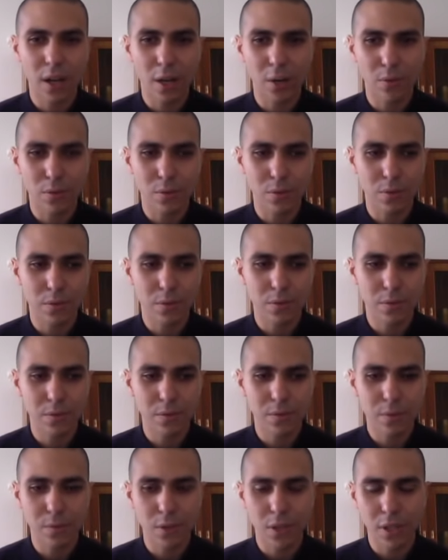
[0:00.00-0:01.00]
out of
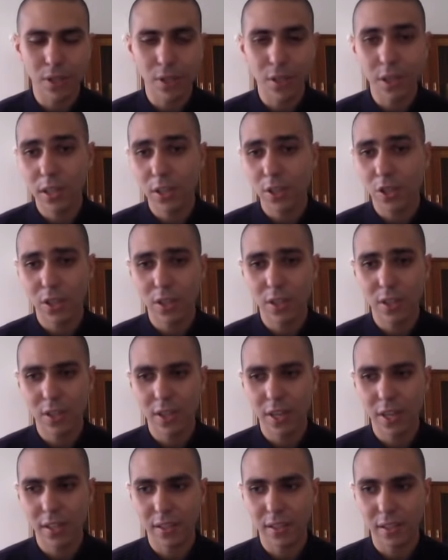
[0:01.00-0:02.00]

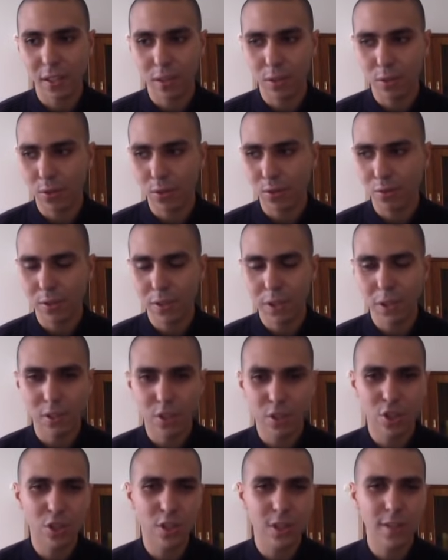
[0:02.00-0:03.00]
religion and a lot of
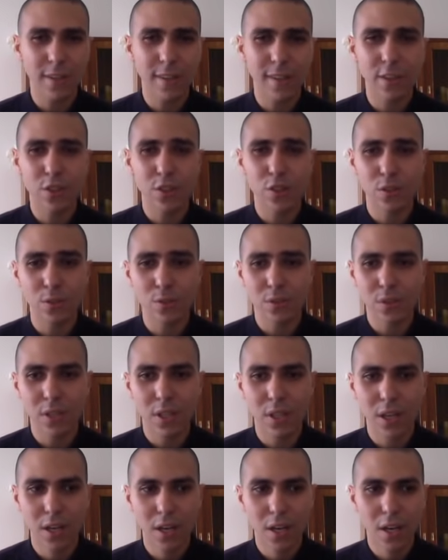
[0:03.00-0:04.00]
cultural issues.
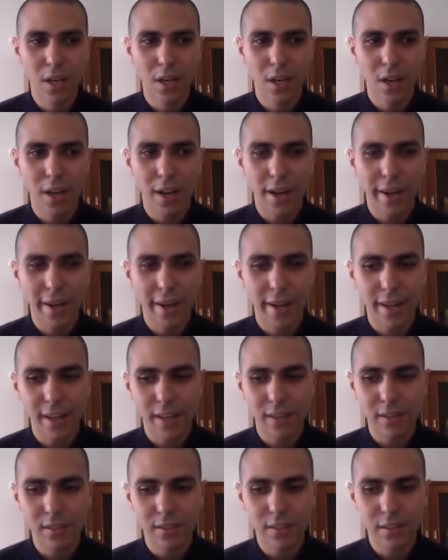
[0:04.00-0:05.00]

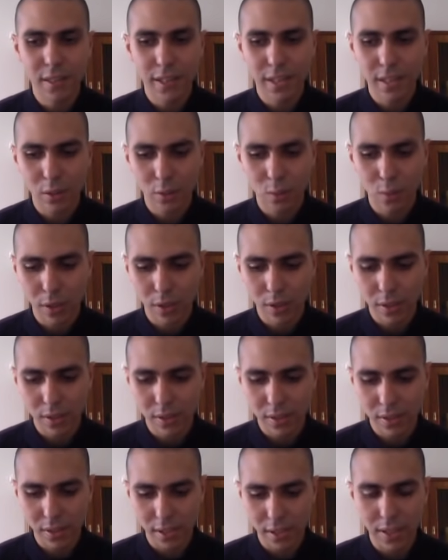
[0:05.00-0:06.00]
And that
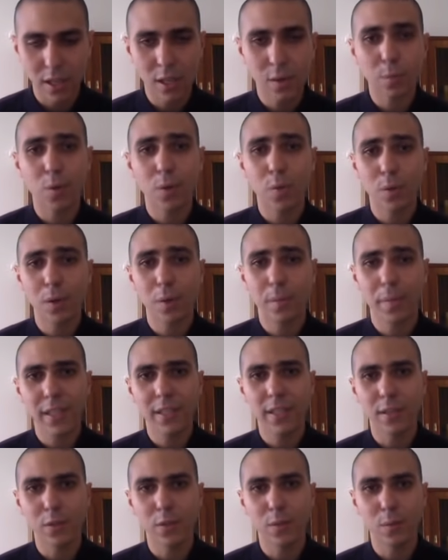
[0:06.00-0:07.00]
was a little
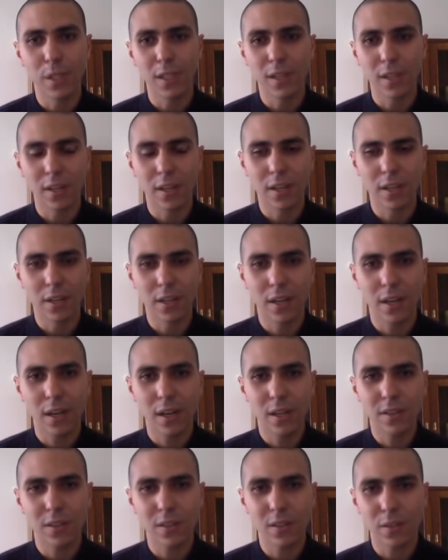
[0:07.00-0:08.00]
problematic to me. Like I
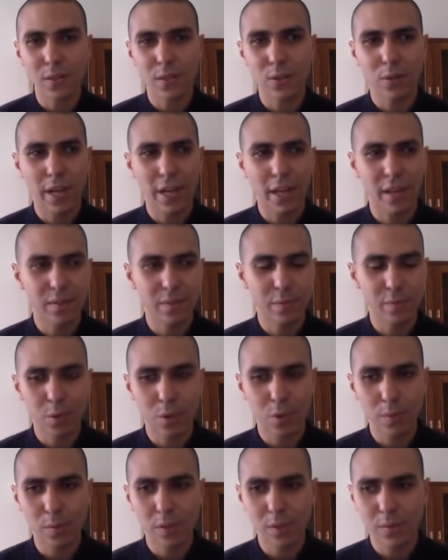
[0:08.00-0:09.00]
started to have
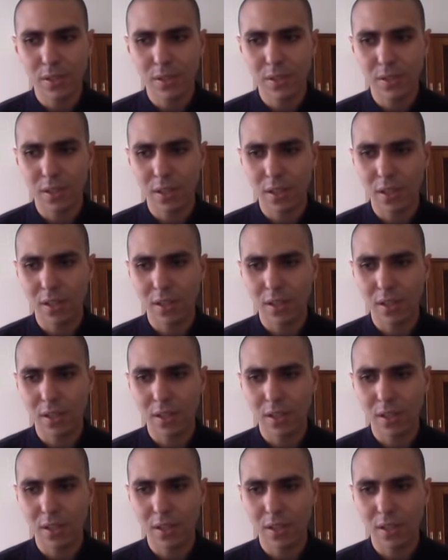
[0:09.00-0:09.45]
problems